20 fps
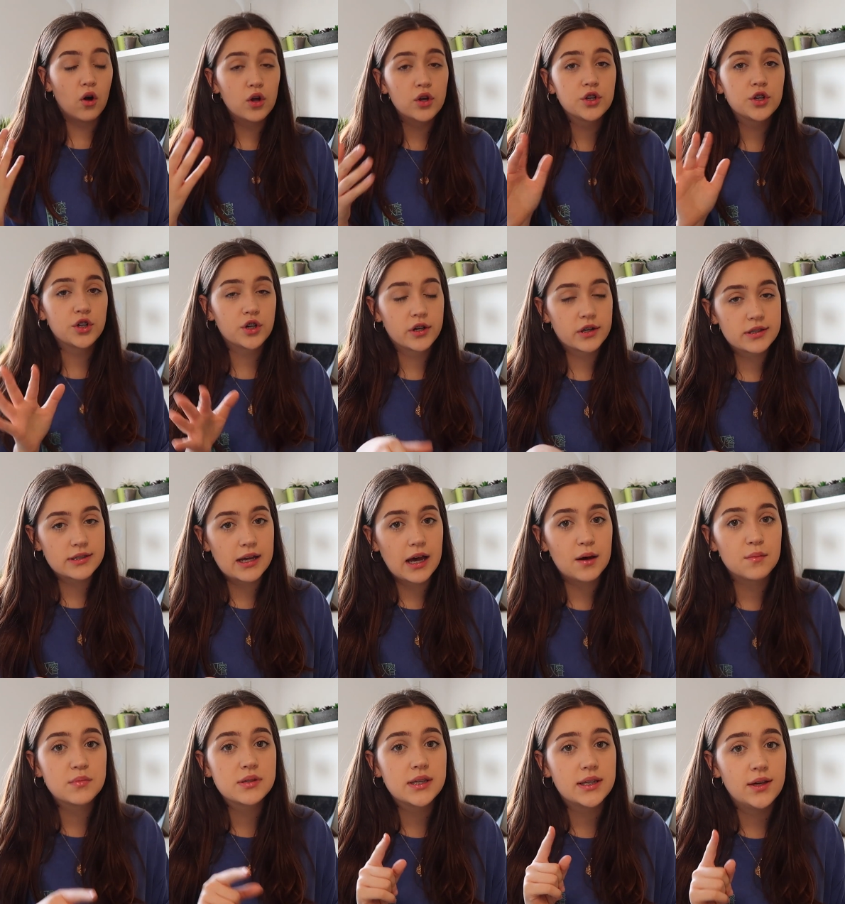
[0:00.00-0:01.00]
all your
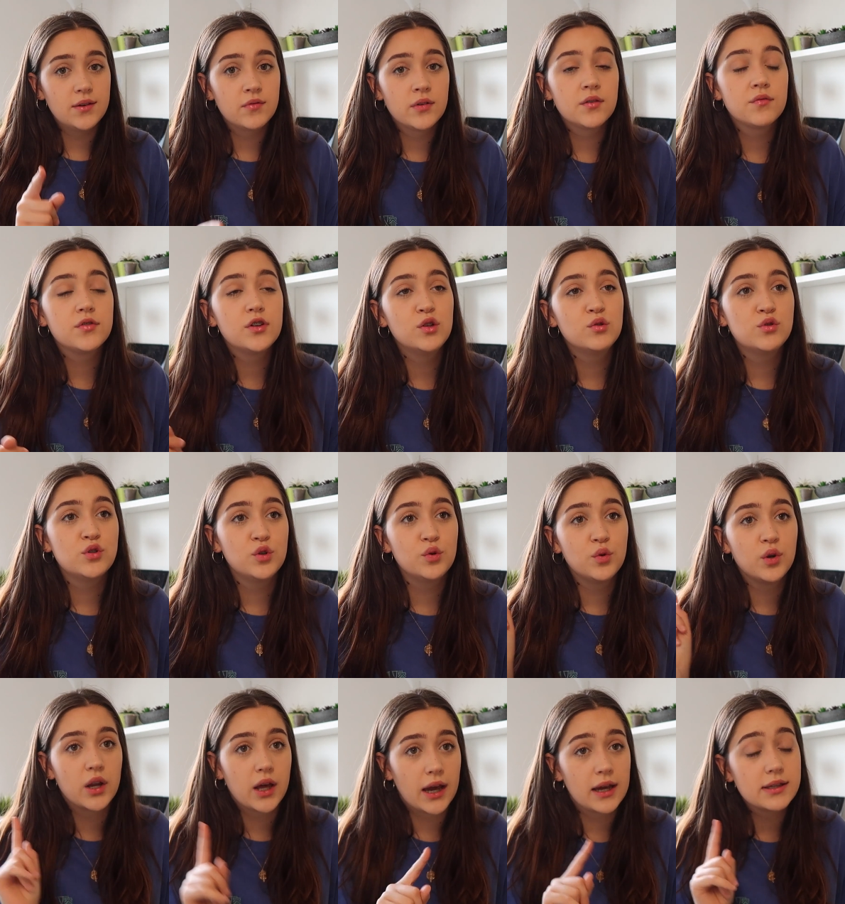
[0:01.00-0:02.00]
exams, even if you
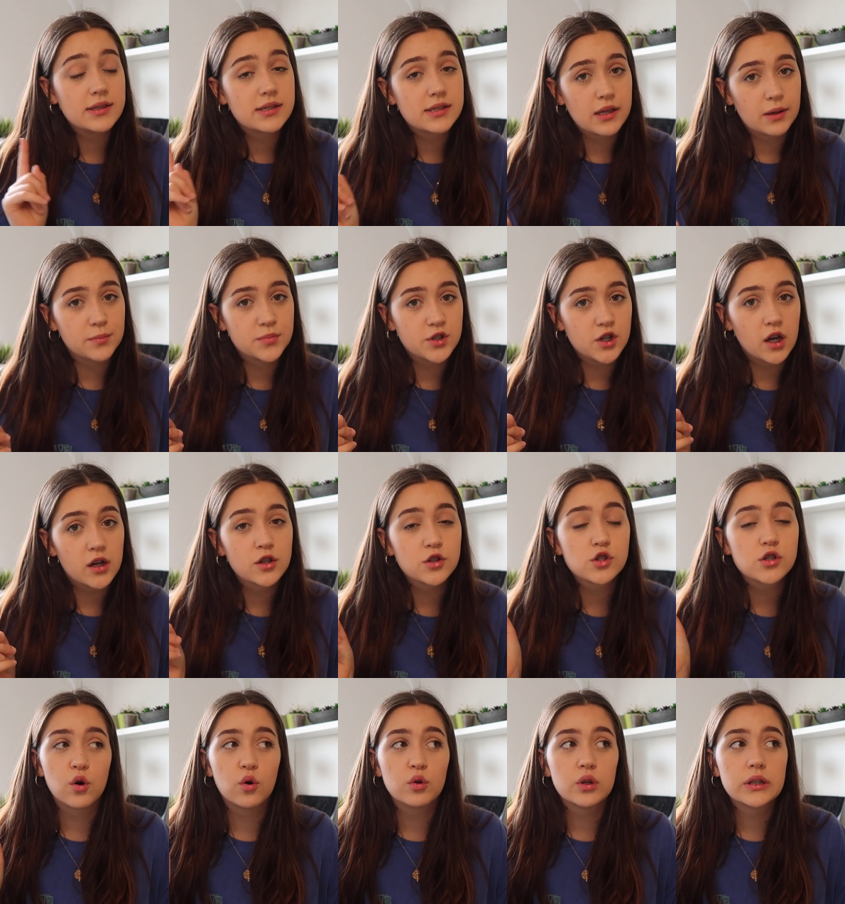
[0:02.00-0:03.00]
do nine
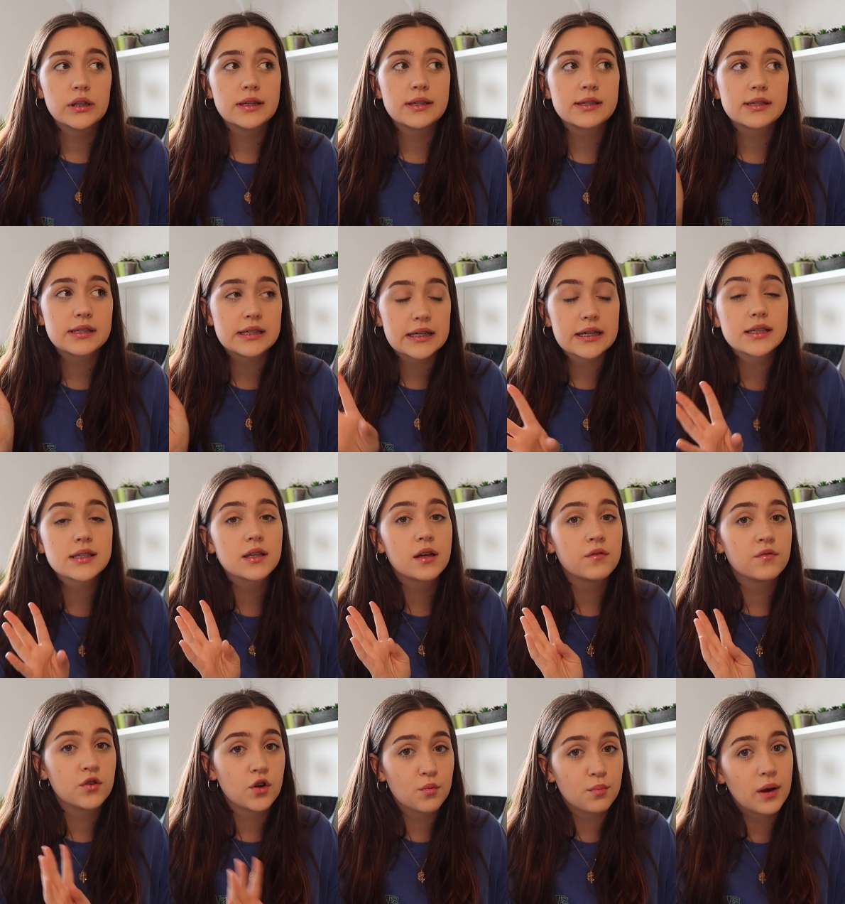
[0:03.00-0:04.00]
subjects, only six
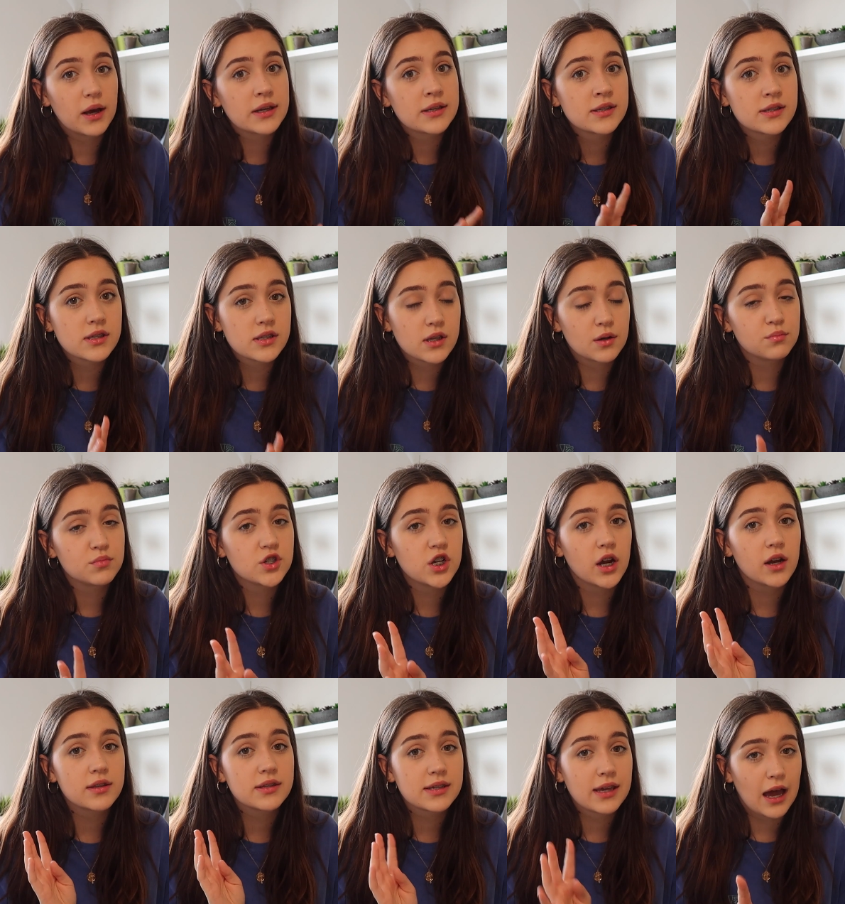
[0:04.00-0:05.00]
of your best
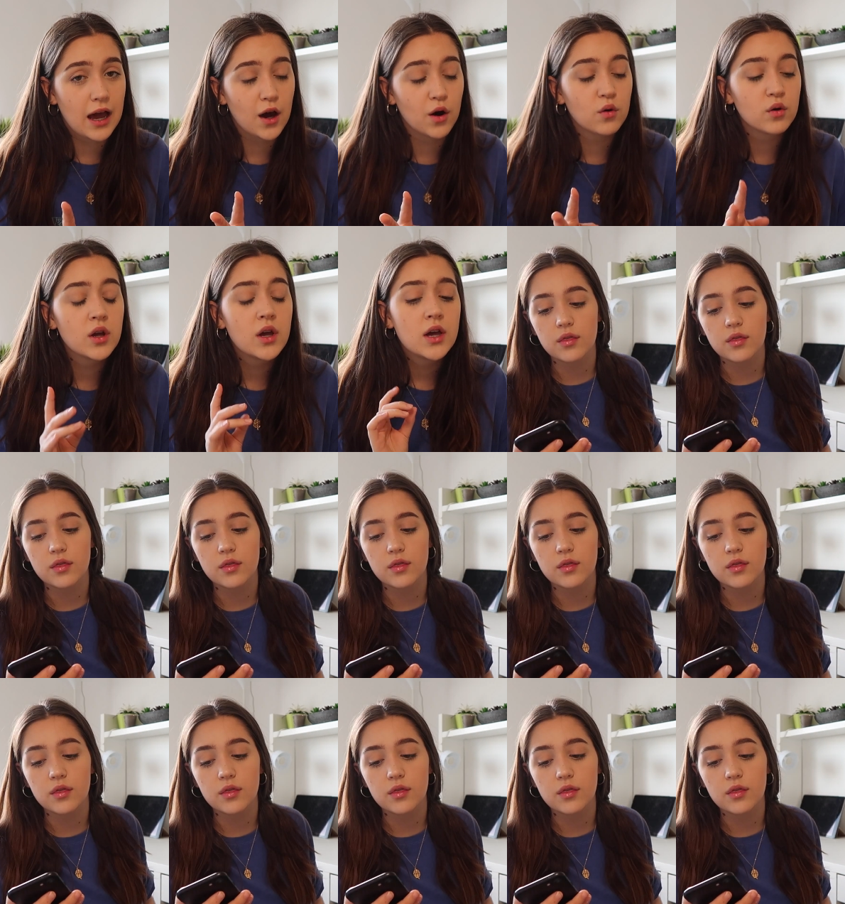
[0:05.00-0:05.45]
subjects count.